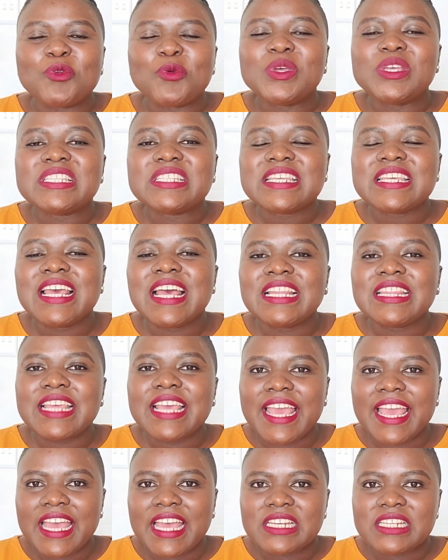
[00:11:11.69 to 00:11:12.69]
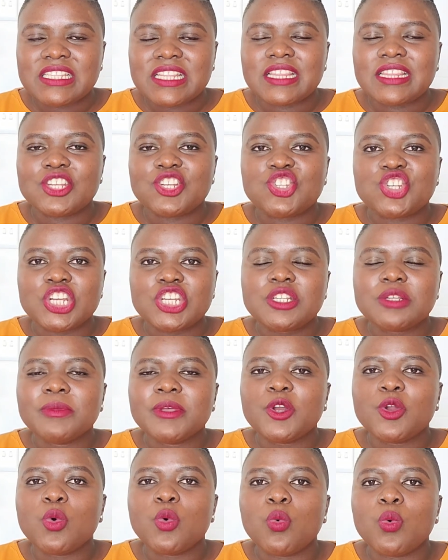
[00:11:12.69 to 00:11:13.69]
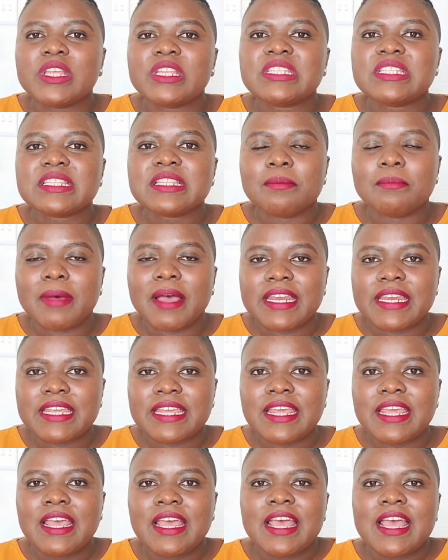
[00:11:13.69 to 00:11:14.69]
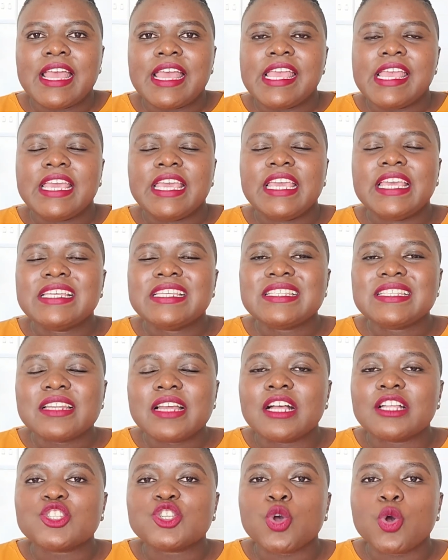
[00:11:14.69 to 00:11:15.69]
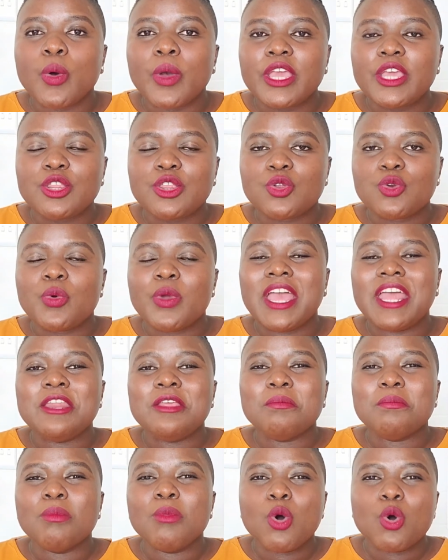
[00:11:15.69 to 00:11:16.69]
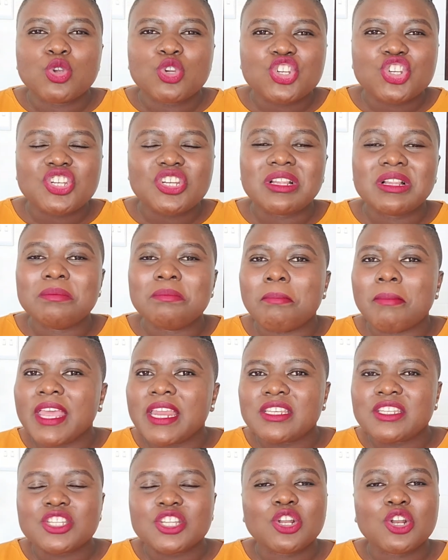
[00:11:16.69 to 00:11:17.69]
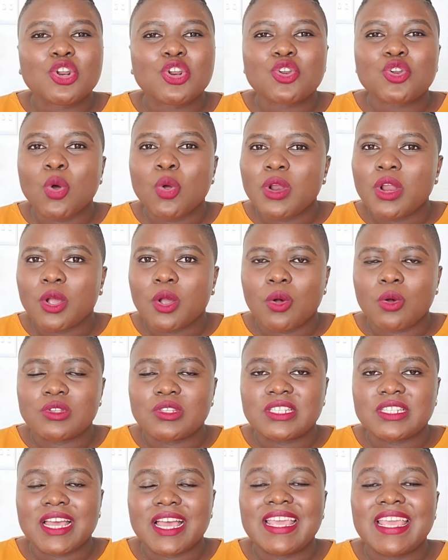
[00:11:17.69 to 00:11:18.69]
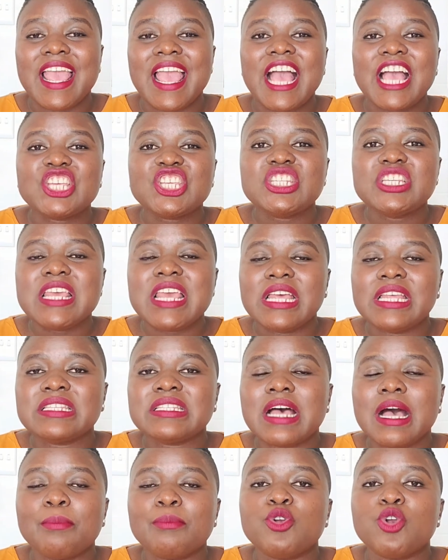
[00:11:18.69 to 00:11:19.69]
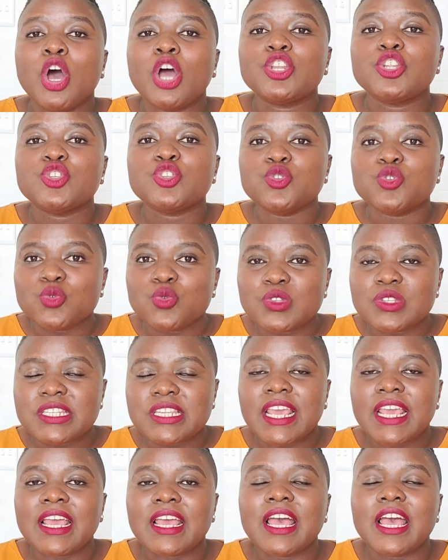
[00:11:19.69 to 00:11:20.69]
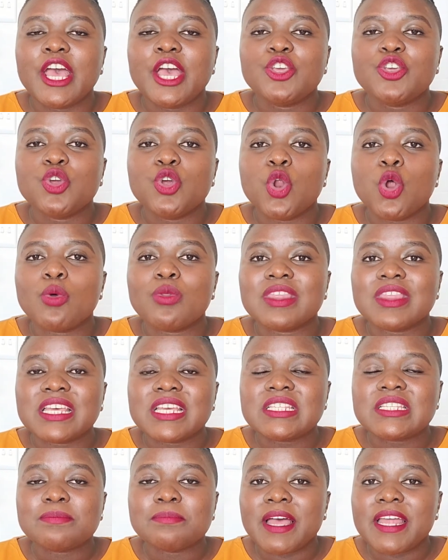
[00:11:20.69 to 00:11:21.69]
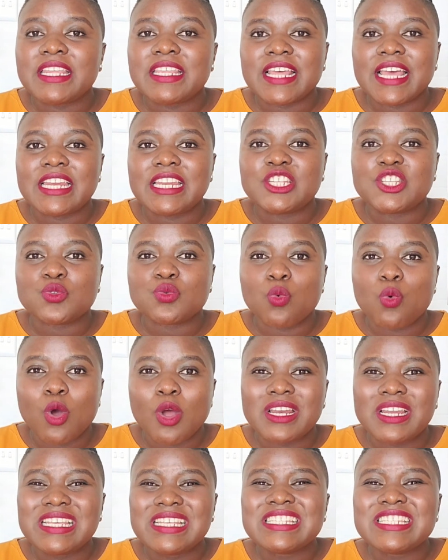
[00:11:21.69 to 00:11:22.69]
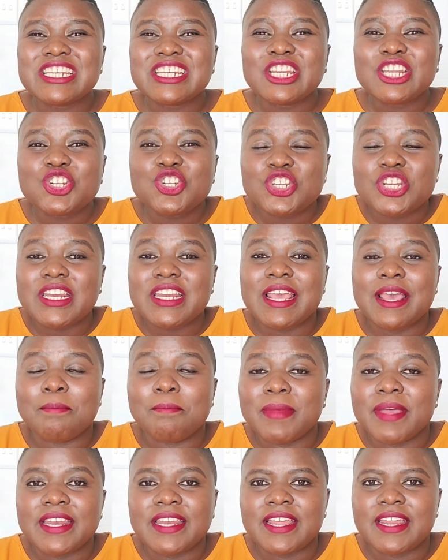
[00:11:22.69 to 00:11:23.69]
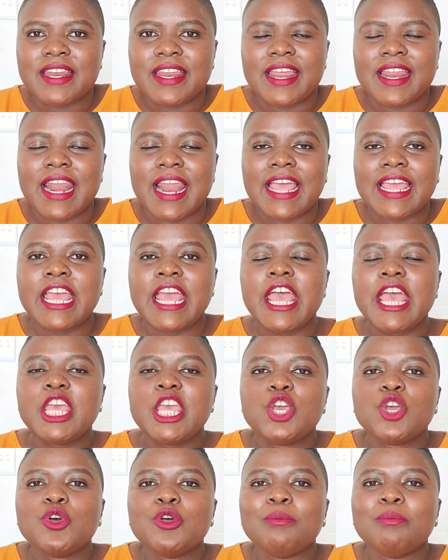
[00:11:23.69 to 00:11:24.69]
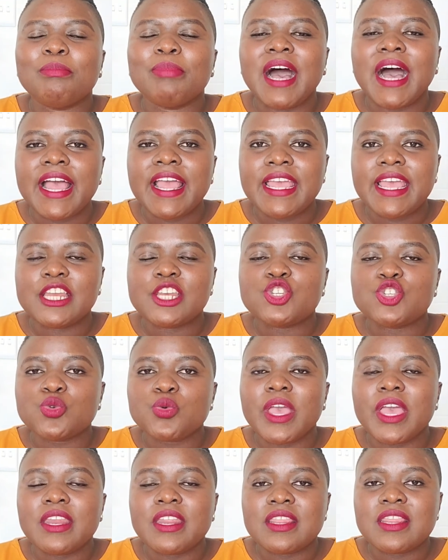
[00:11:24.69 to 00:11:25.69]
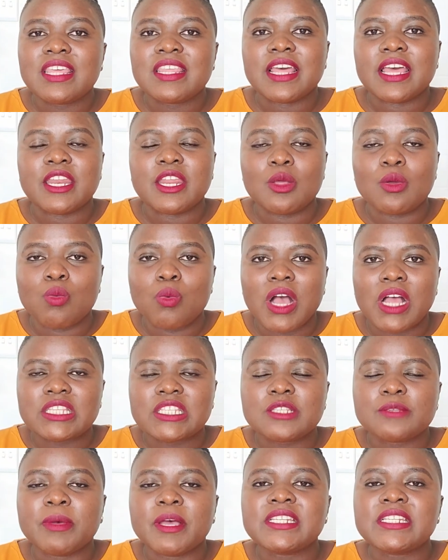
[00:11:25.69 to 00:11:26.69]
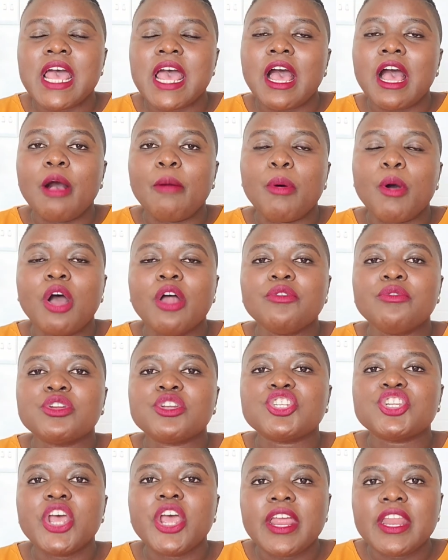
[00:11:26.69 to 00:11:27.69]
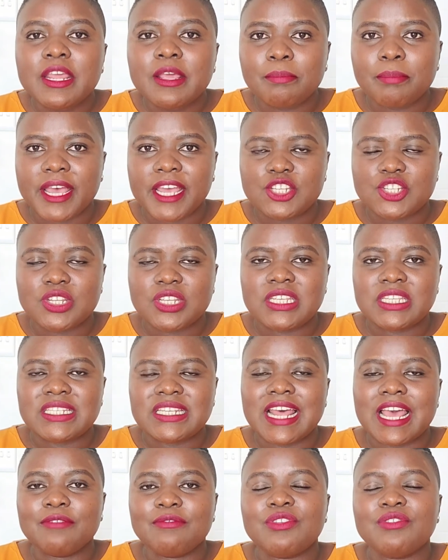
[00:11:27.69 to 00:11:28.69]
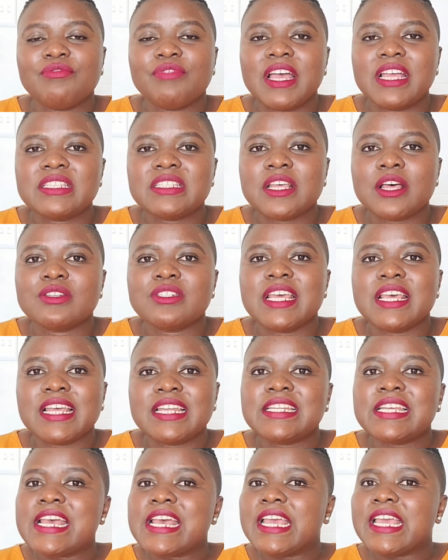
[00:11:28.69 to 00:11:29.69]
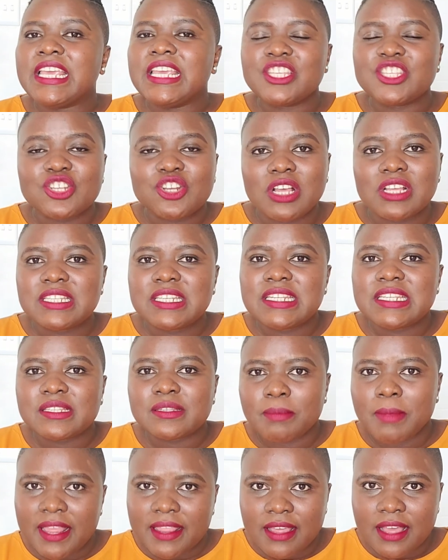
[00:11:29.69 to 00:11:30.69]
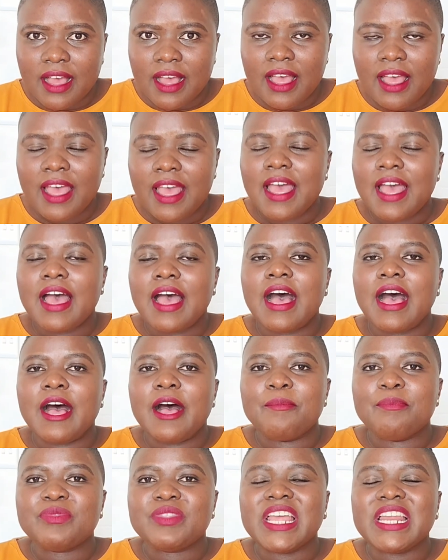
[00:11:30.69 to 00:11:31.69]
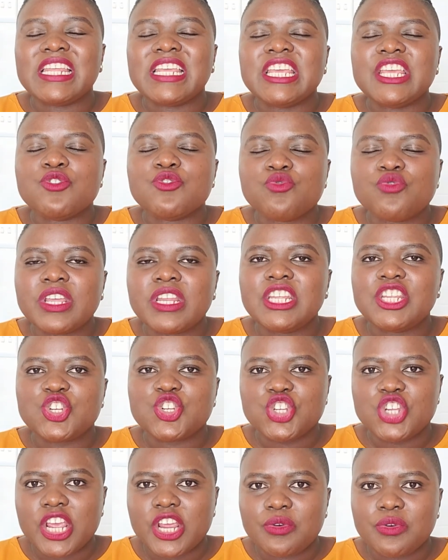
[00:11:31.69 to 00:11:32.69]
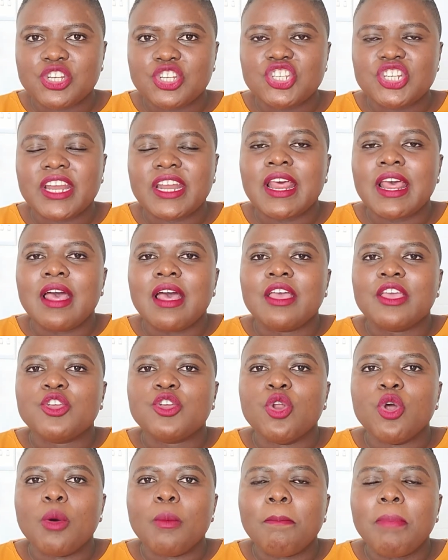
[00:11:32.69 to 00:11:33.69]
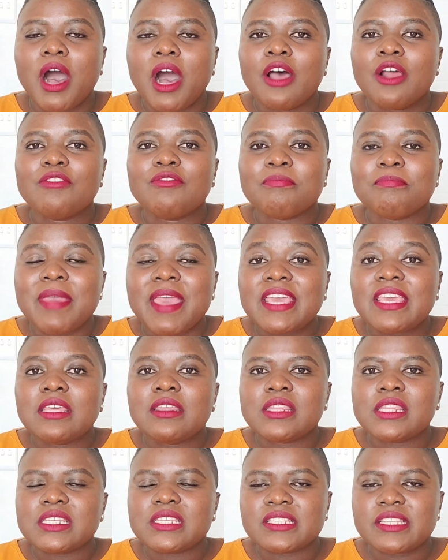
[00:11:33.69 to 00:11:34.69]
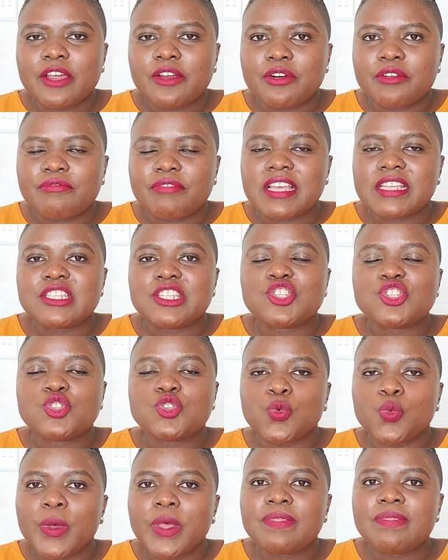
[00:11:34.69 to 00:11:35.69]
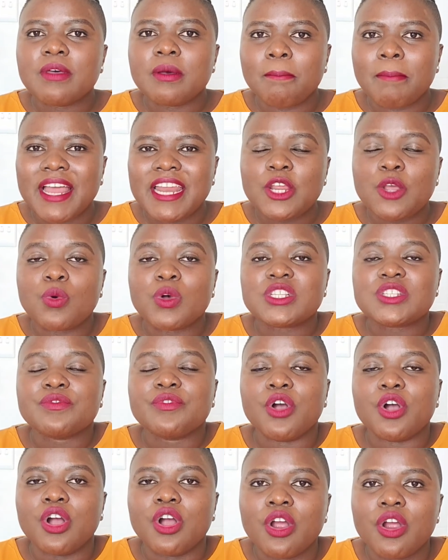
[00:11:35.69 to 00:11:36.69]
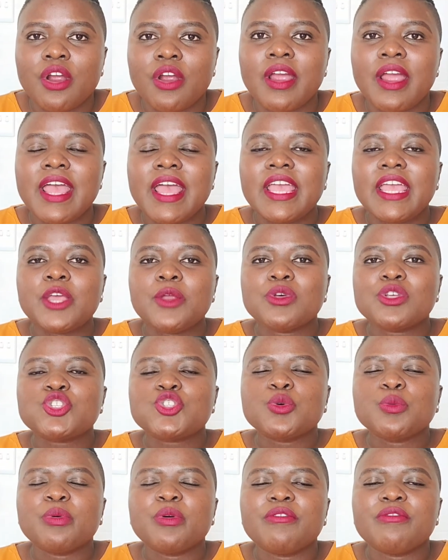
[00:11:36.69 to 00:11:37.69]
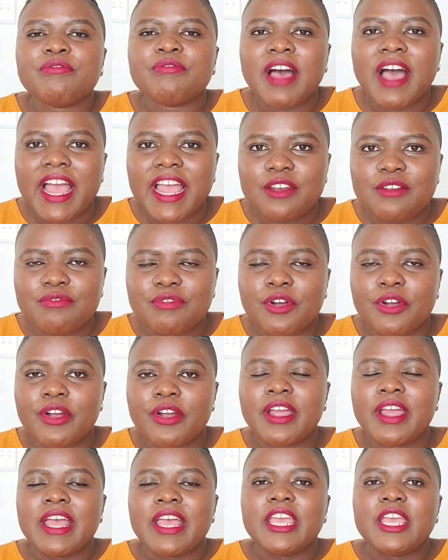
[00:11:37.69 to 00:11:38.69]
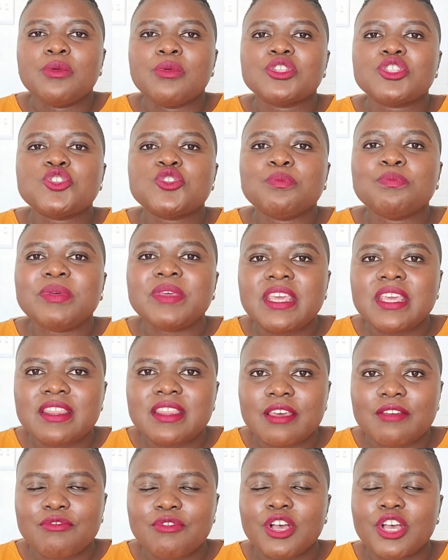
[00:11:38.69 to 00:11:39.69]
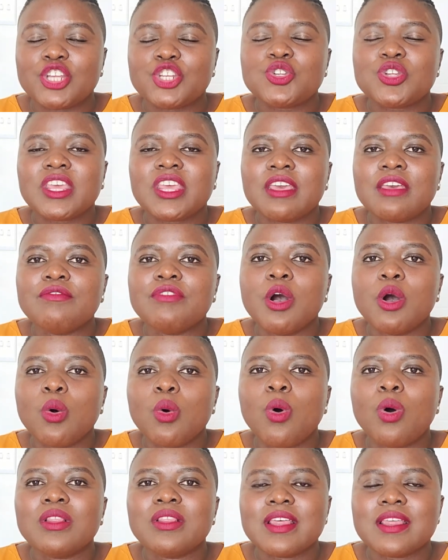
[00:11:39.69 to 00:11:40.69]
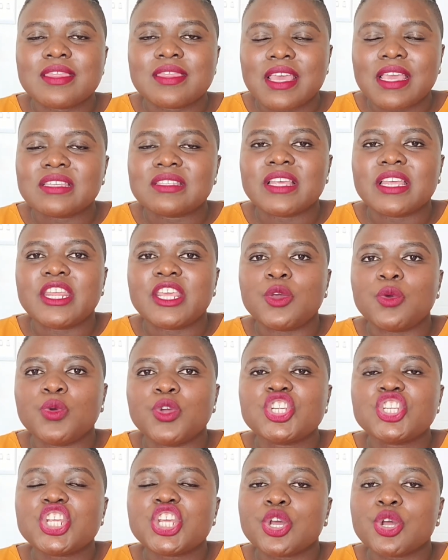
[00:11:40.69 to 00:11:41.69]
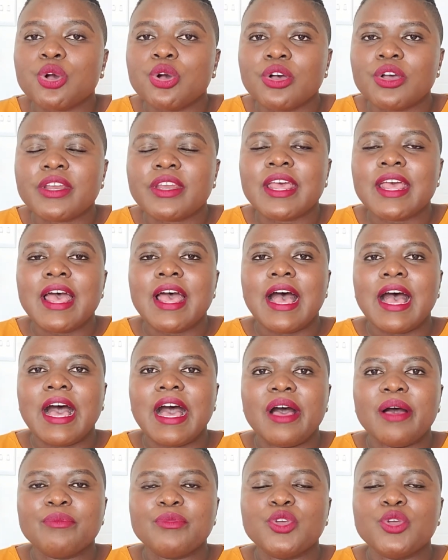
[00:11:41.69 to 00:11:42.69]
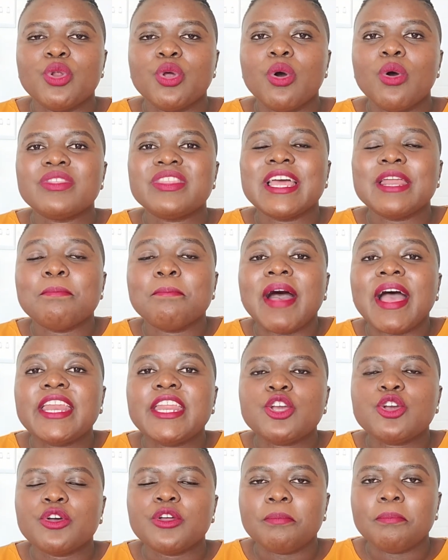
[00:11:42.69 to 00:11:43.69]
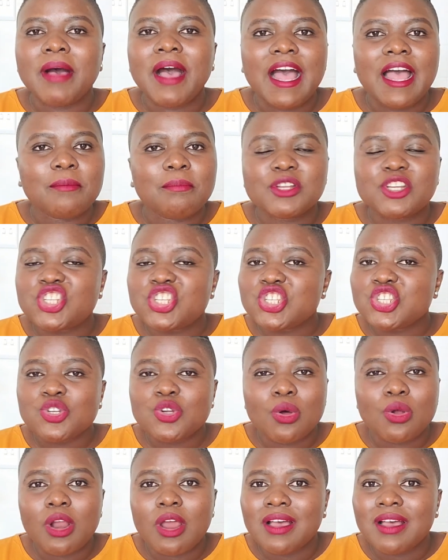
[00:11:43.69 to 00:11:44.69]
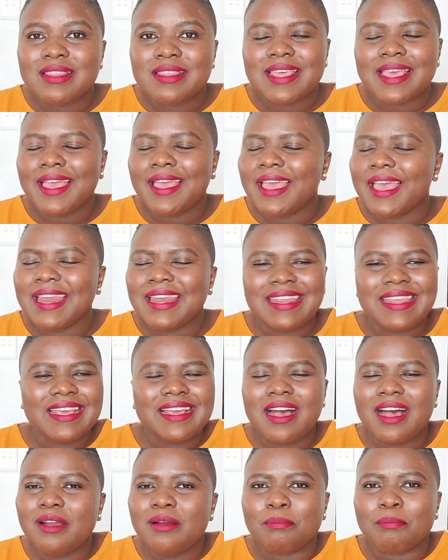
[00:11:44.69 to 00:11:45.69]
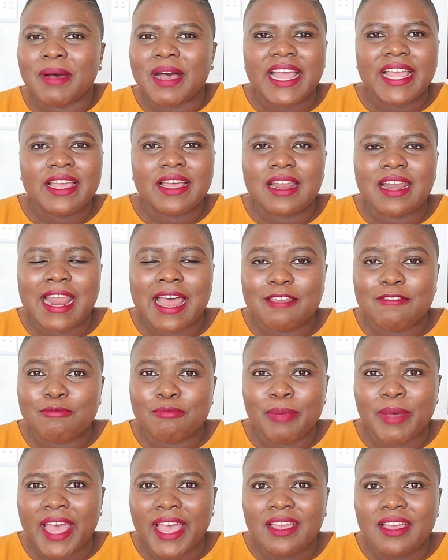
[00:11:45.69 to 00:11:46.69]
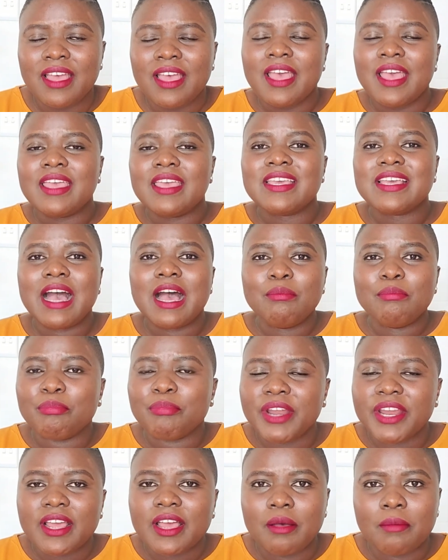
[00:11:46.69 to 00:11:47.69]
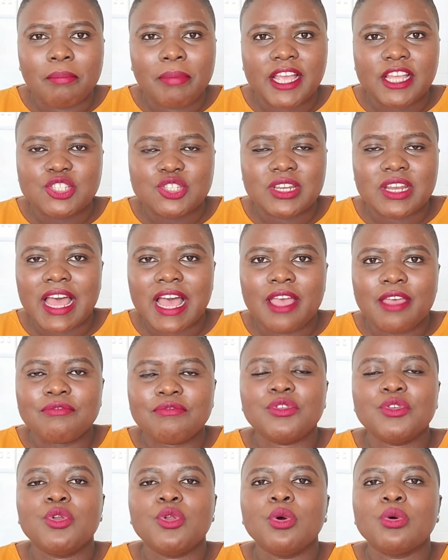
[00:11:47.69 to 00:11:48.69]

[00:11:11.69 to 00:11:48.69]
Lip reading: We see at the end that the gentleman who wins the money, he starts going through an emotional mental roller coaster. He actually ends up not using, this money that he's won. He's literally a millionaire. Like, he could buy and do anything that he wants. But upon returning back to his life, he finds out that he's lost his mother, that he really cherished. And, part of making these sacrifices to win the money was for her. It was to provide for her. It was to be there for her, to give her all the things that he wished he could, that money could buy. But she's no longer there. And he can't buy her life back. He can't bring her back to life.